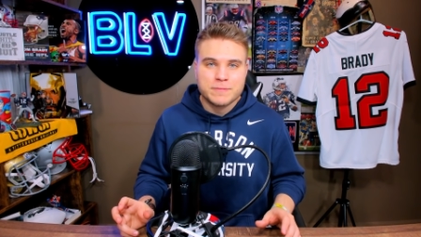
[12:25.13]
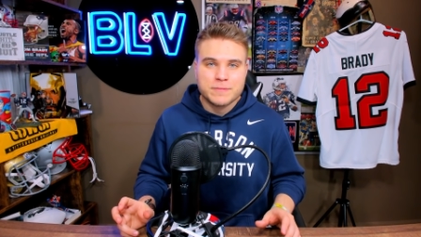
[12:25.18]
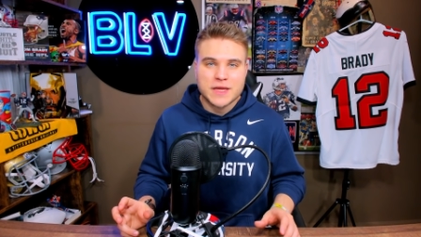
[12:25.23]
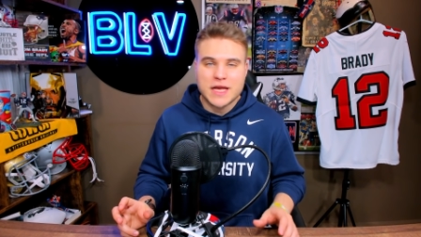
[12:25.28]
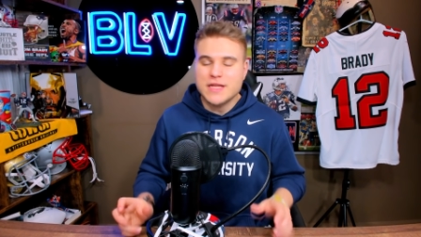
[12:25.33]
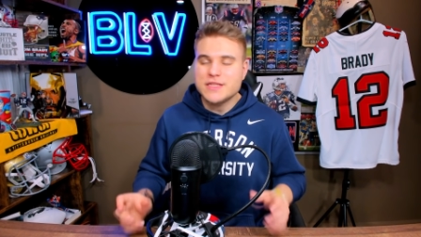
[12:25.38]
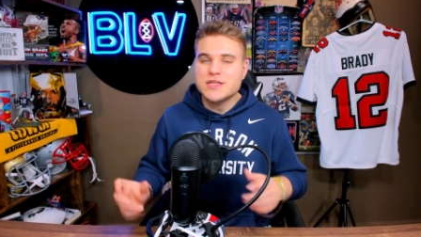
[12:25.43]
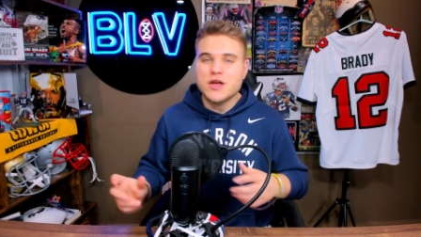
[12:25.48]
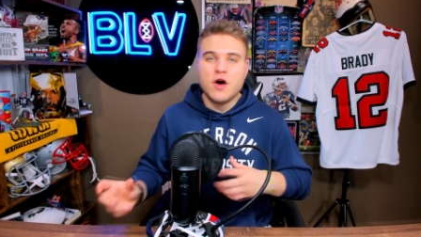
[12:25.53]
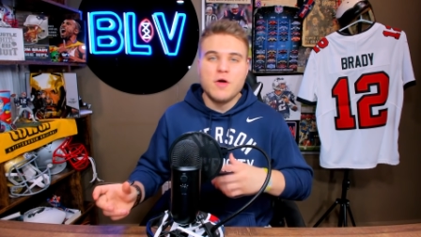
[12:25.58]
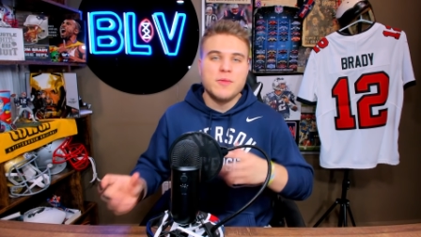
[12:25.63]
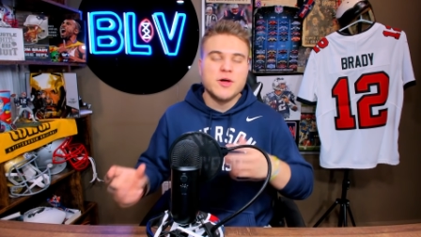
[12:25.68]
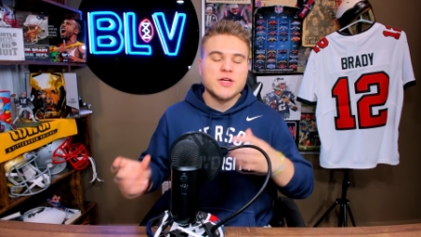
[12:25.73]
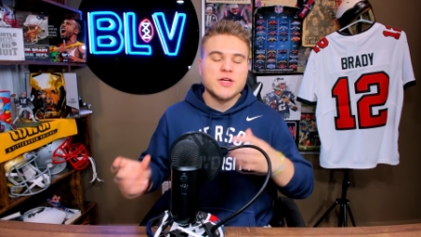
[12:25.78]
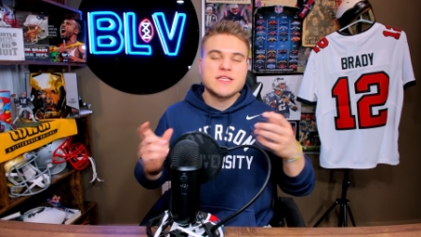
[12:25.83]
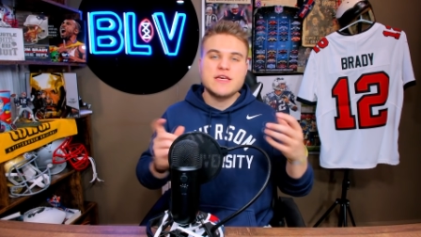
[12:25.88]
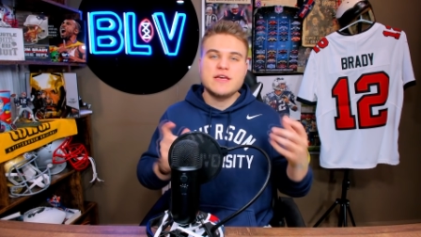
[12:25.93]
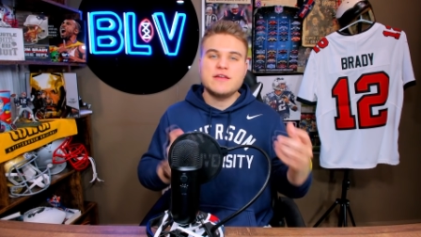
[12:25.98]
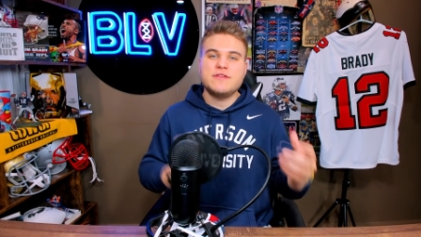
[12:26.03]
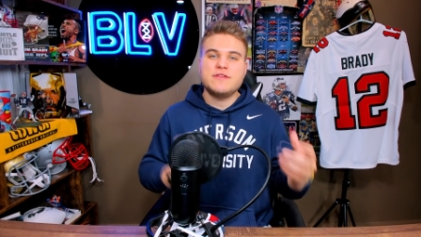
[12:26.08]
It's almost
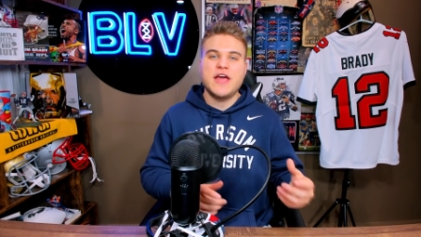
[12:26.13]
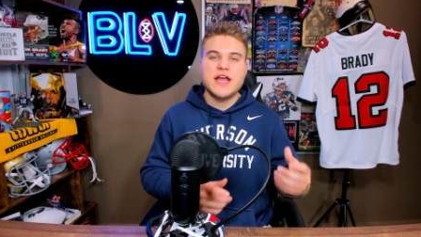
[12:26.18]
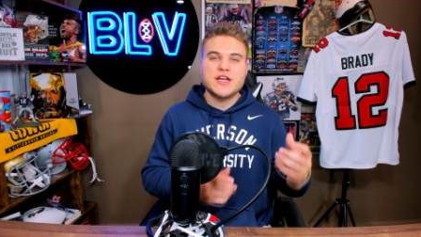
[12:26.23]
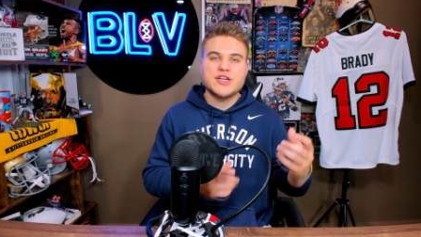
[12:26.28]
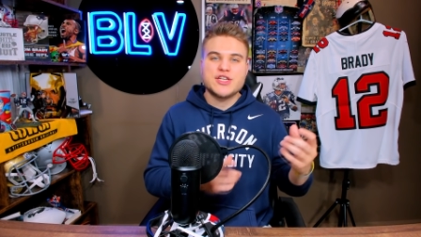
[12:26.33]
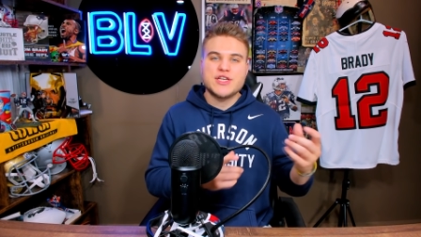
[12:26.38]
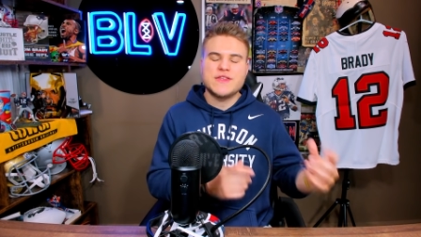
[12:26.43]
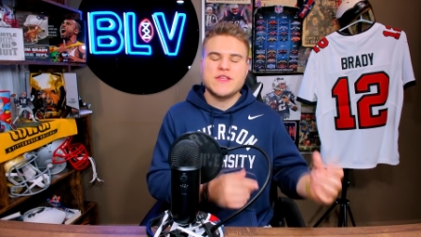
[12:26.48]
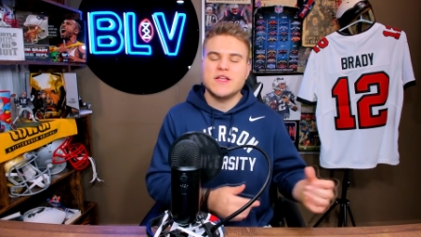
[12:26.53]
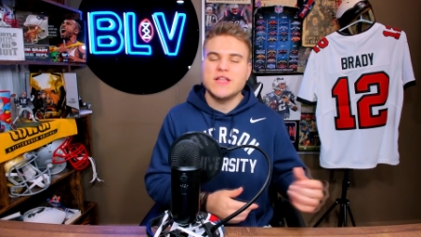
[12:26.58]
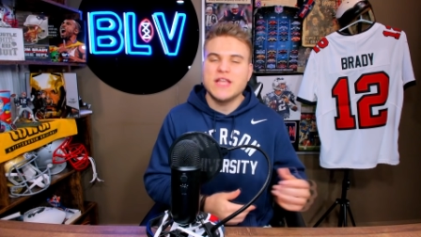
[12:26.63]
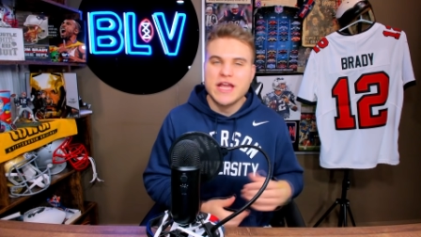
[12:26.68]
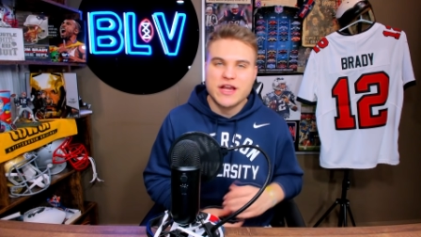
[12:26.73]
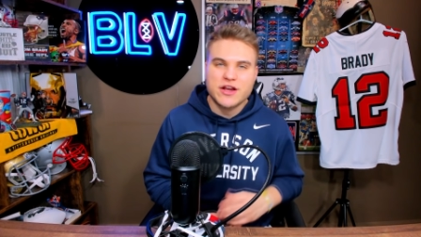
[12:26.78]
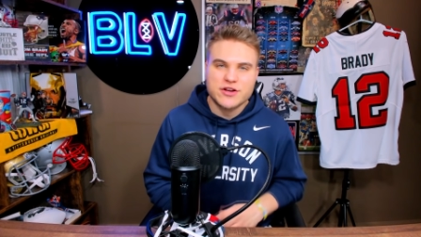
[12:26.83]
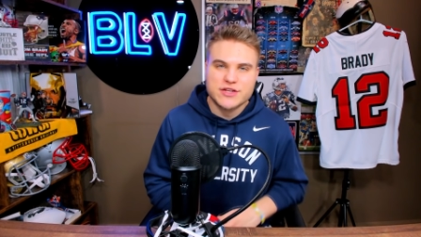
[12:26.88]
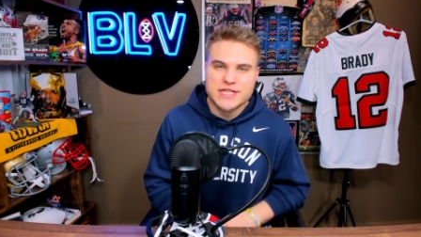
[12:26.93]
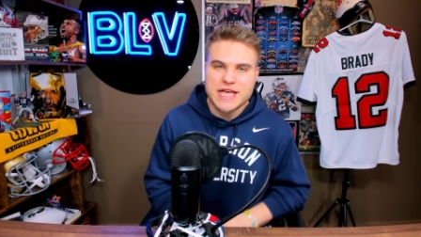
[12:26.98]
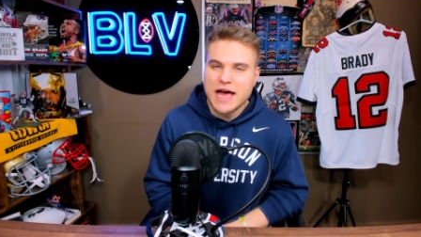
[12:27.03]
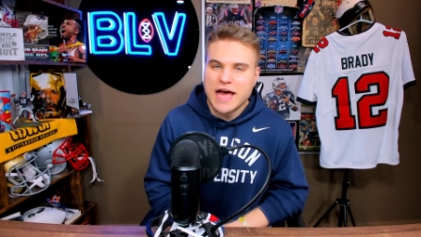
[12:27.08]
the advantage that the
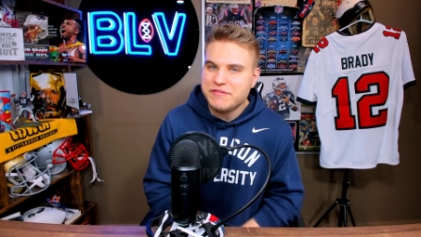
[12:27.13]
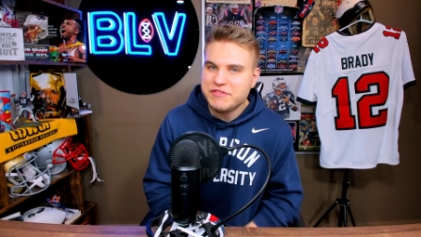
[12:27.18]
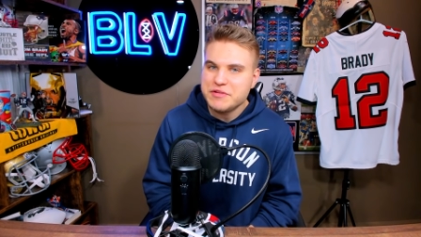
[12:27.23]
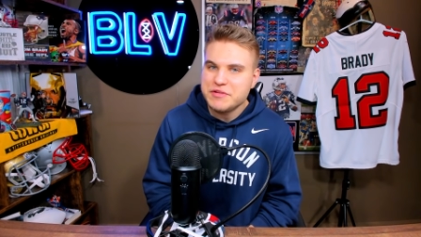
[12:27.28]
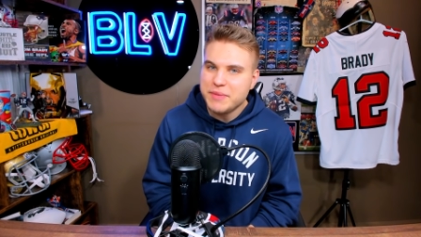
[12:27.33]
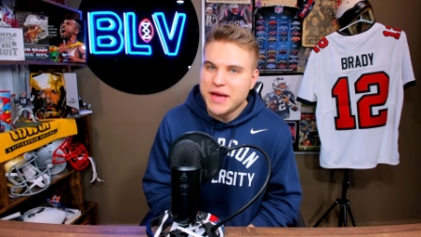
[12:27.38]
Lakers have in